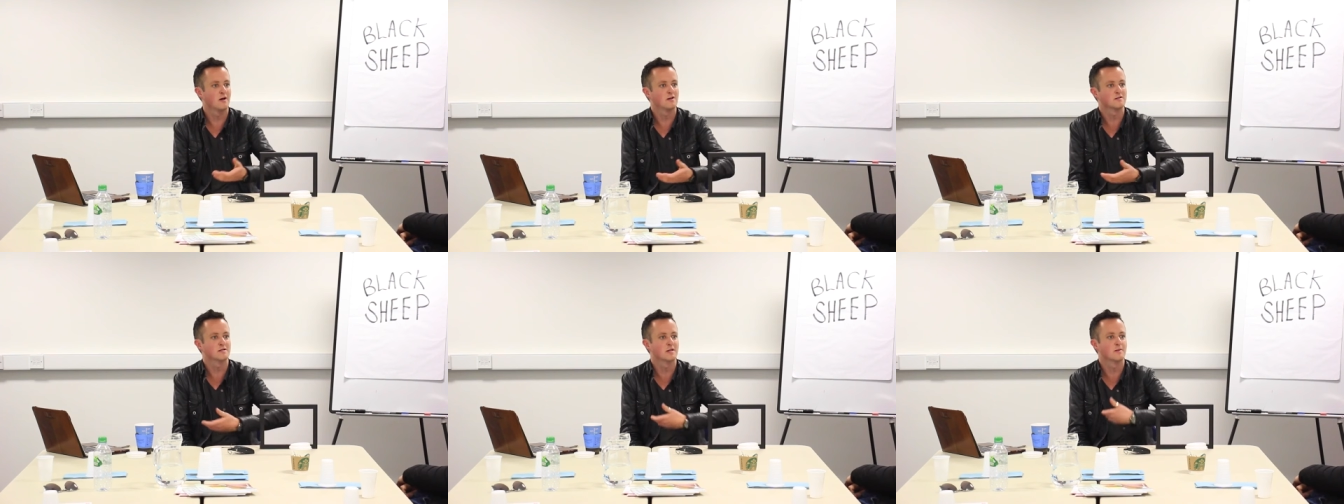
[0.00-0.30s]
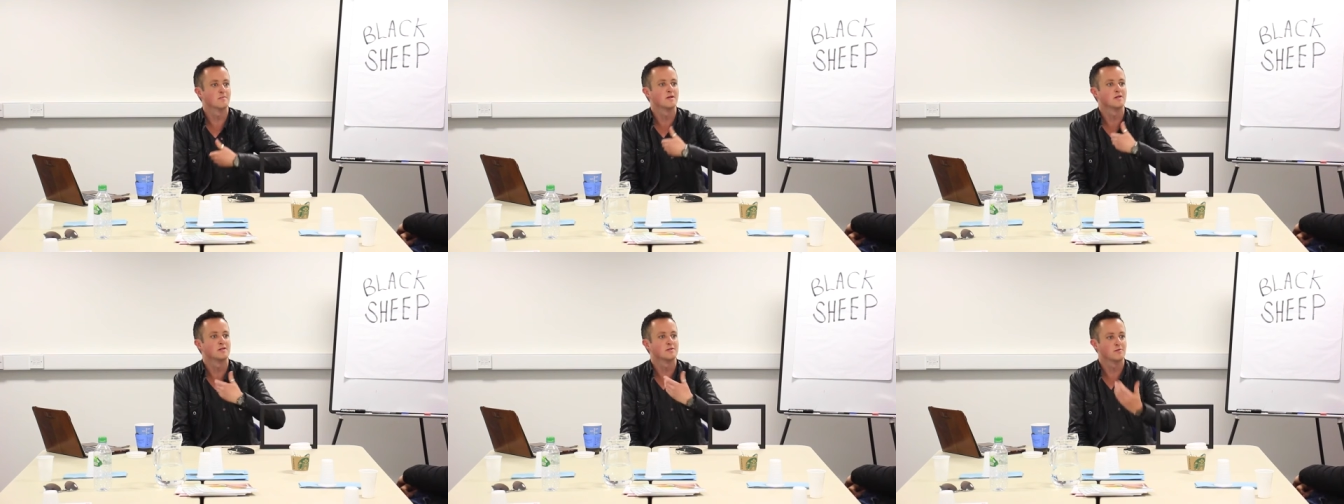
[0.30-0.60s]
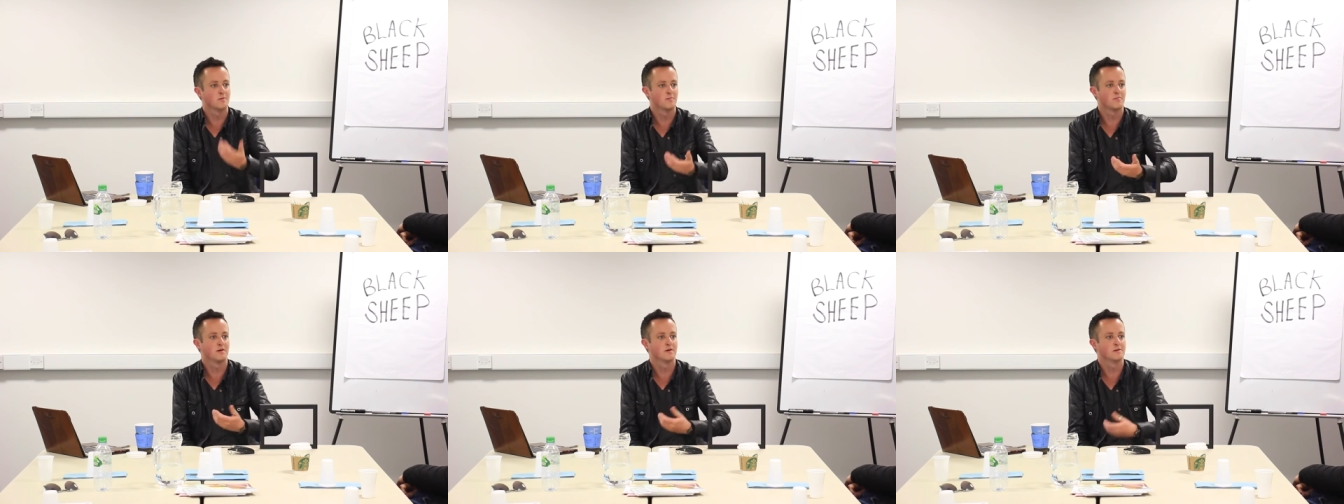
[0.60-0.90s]
asking me
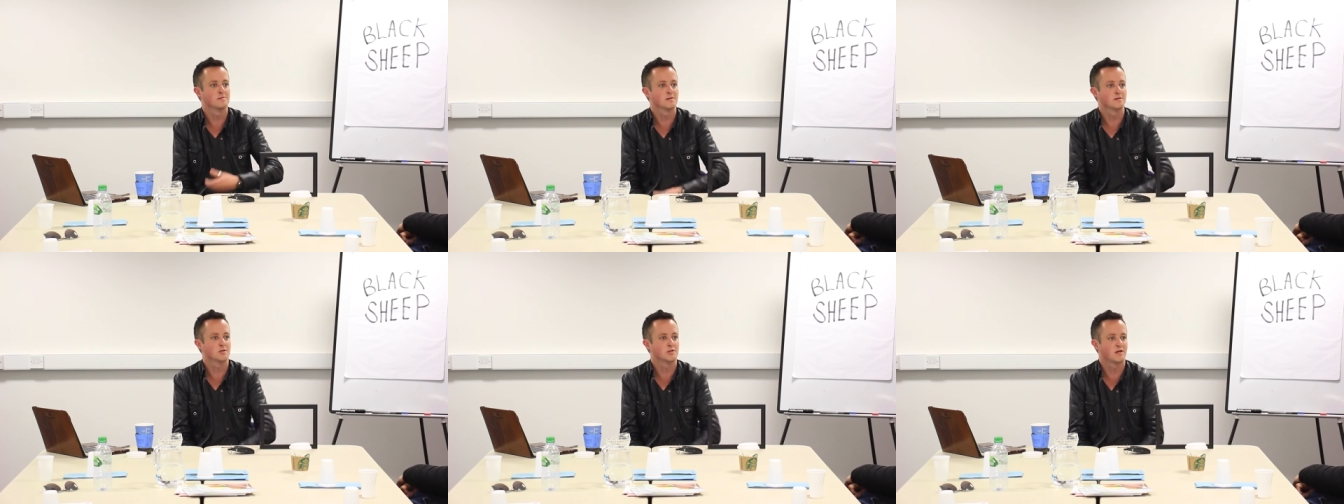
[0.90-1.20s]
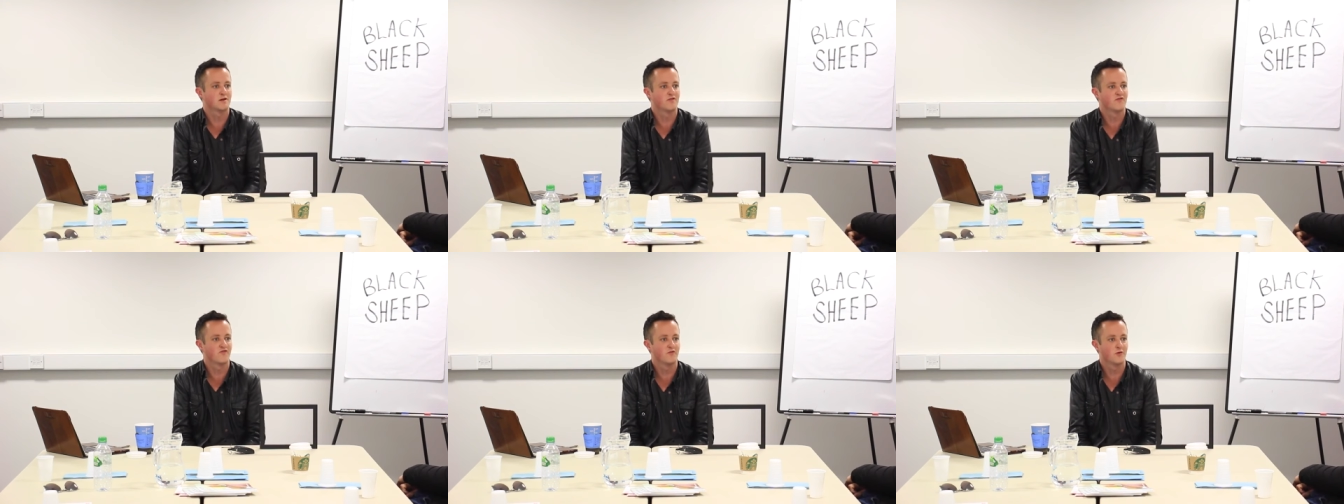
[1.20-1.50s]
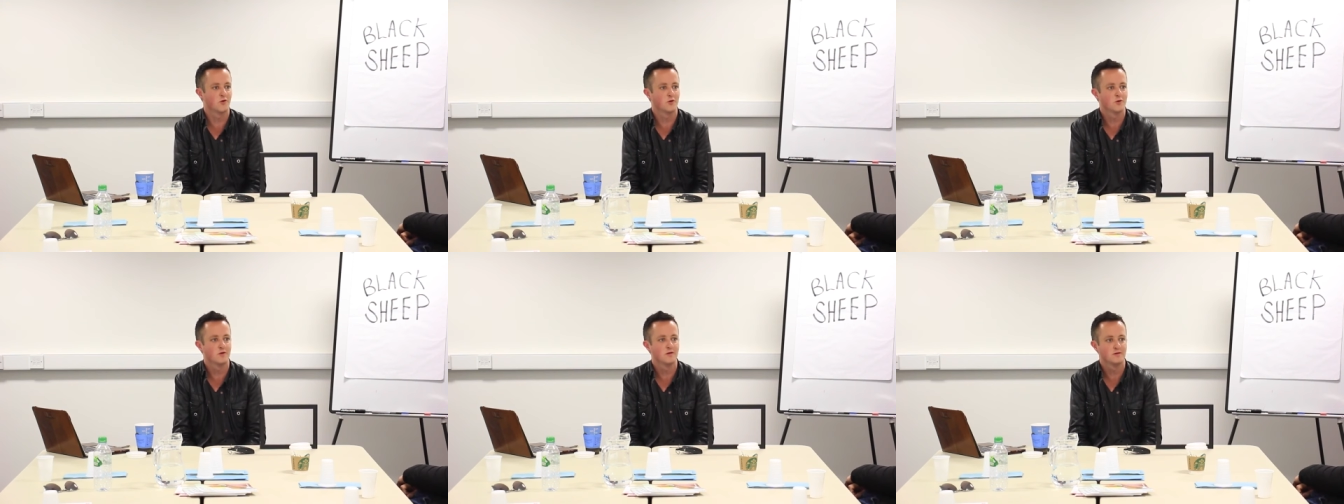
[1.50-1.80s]
to appear on Channel
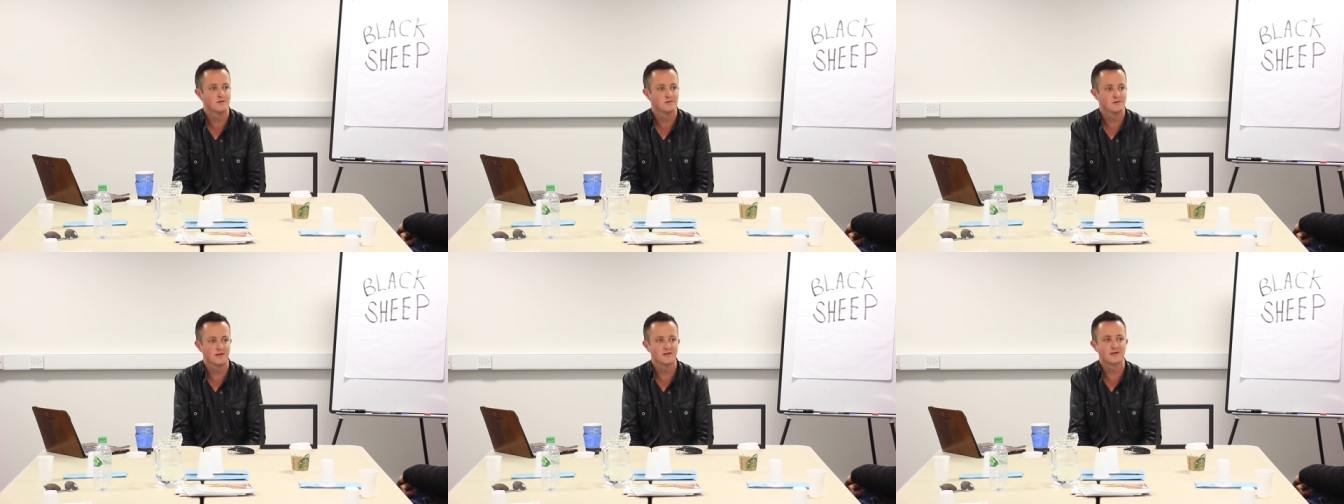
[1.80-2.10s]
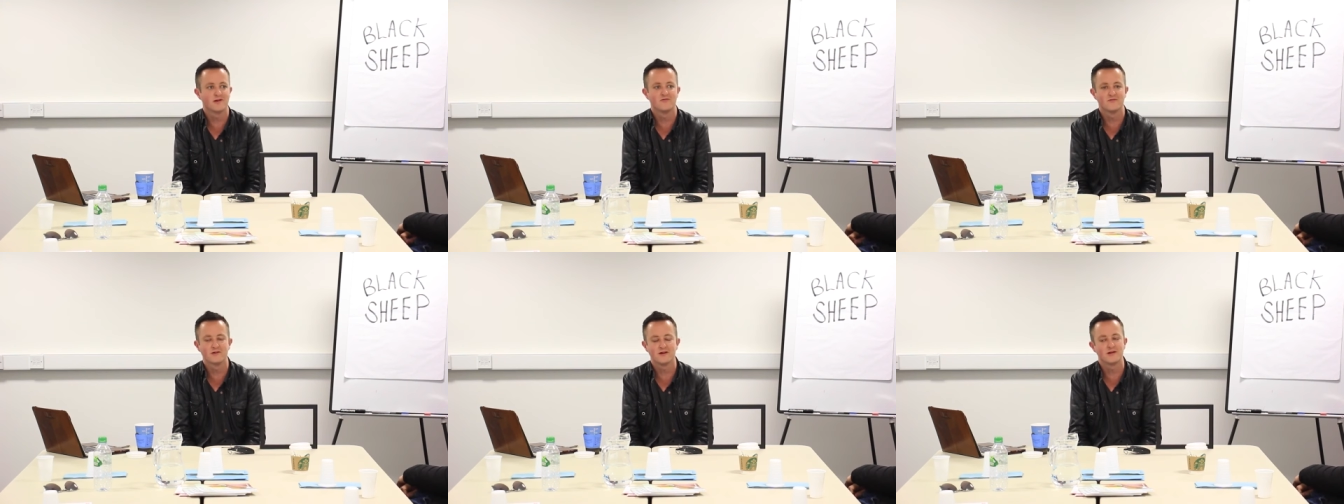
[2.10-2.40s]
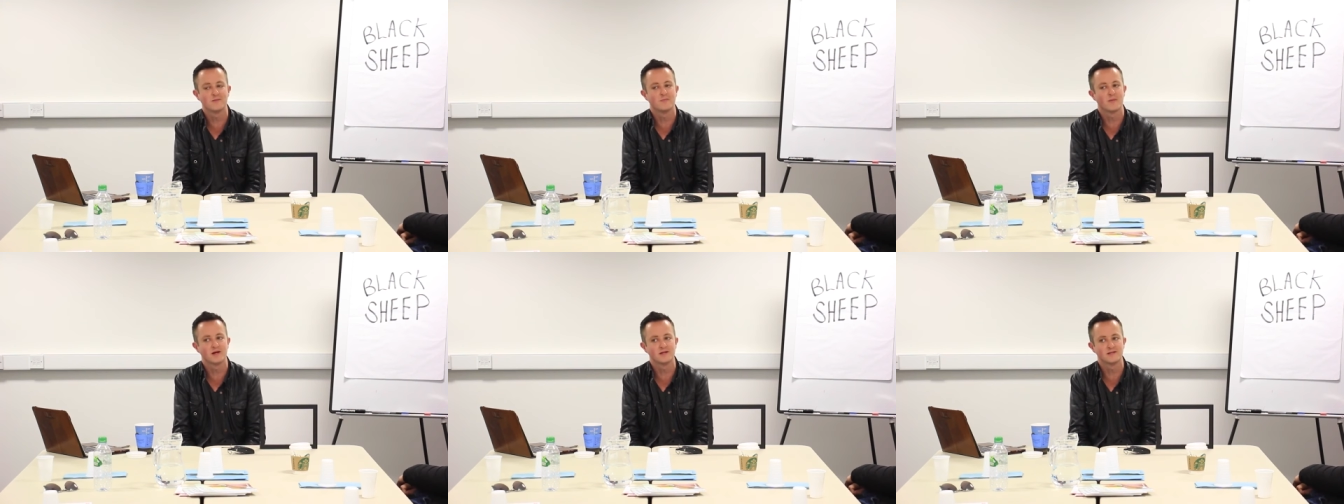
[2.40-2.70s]
4, right? They're
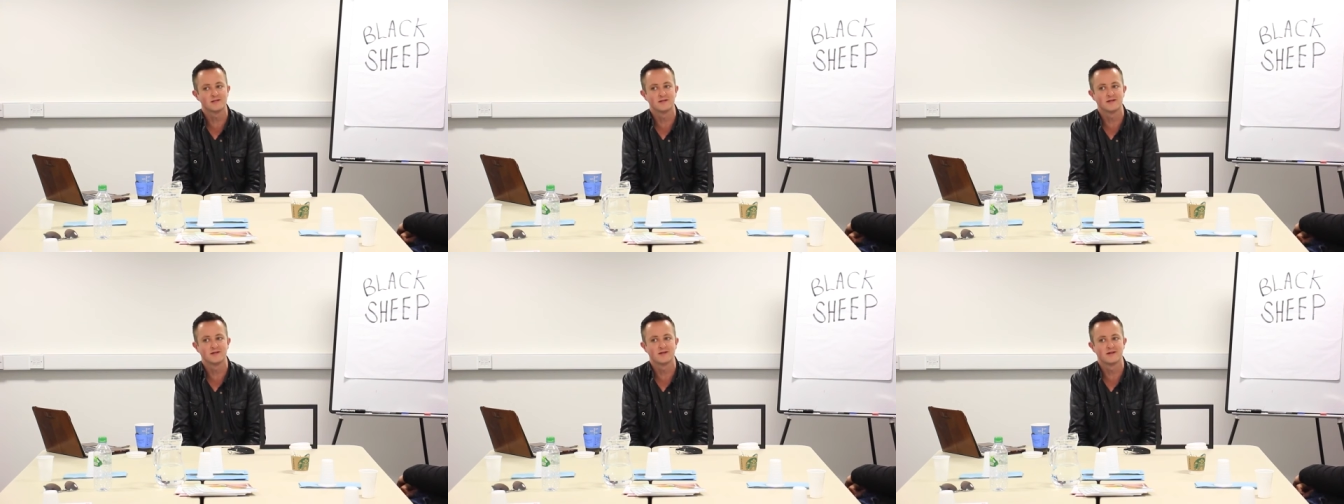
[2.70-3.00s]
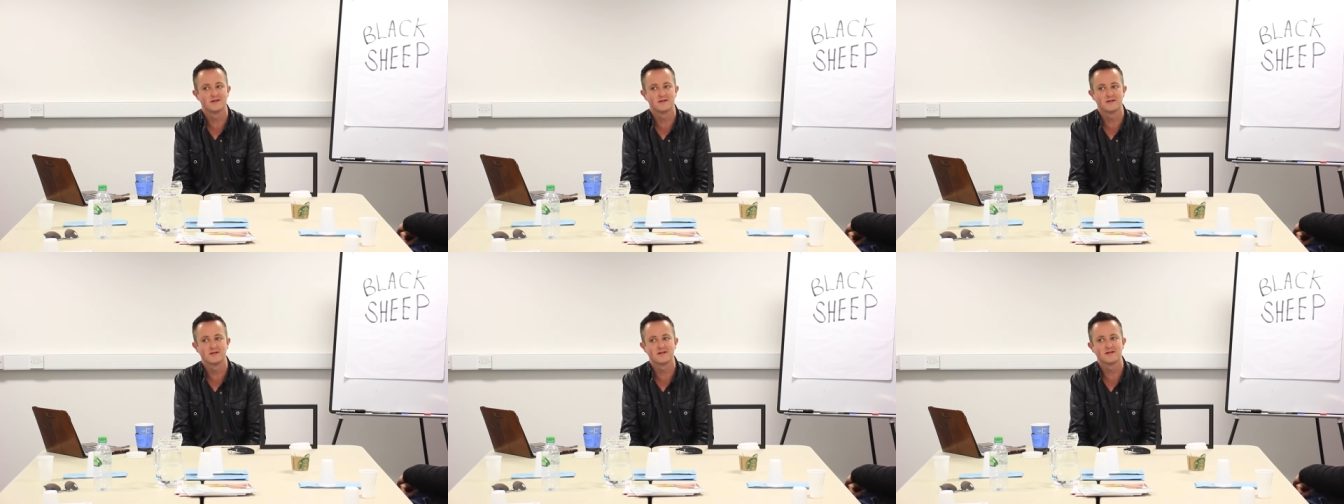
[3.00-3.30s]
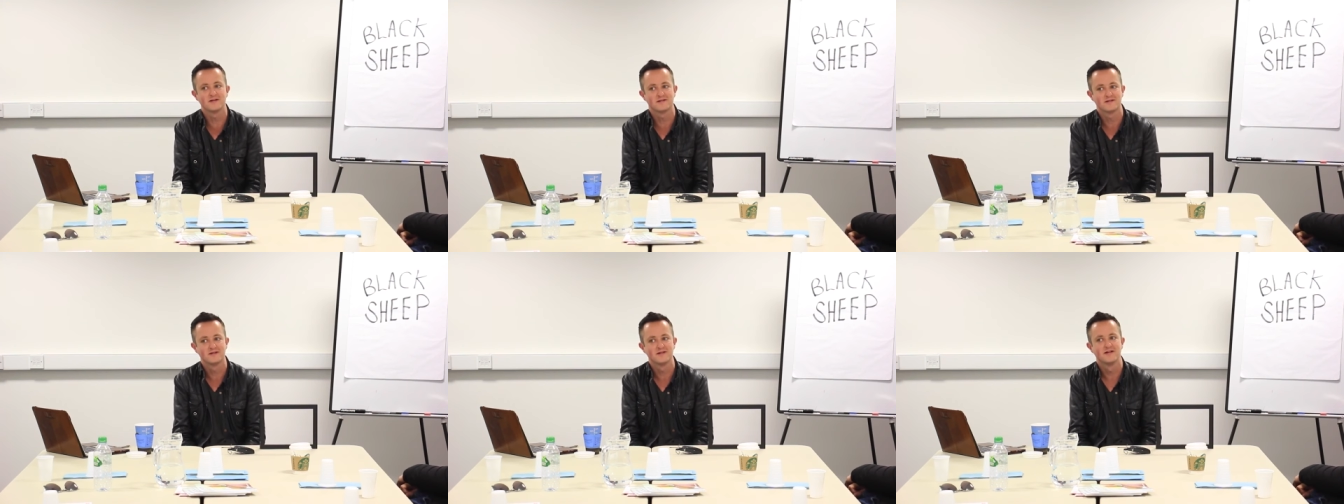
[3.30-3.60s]
really baiting it, and
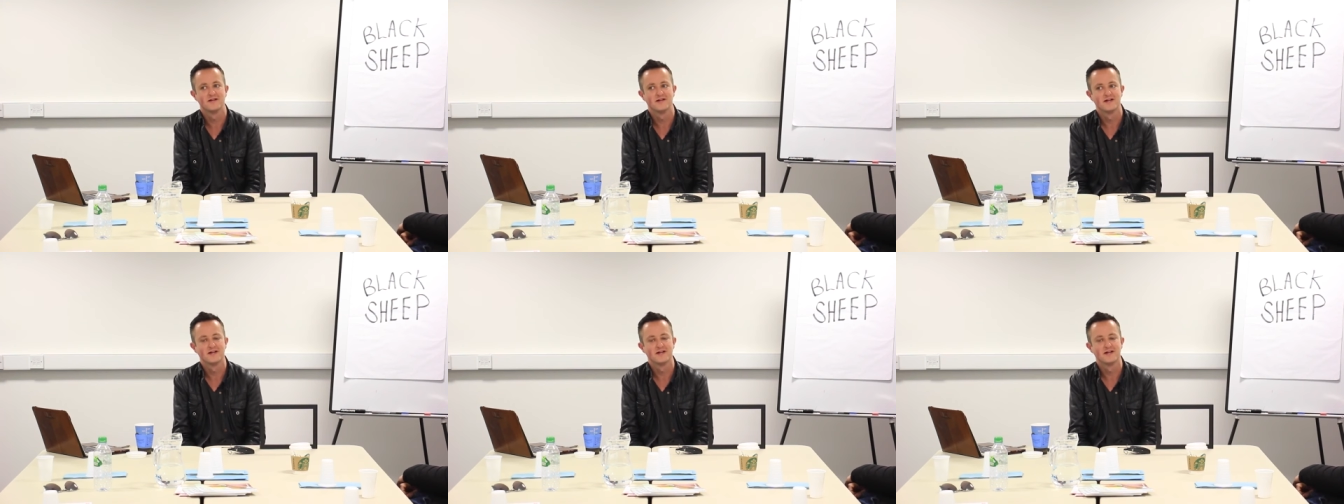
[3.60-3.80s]
they,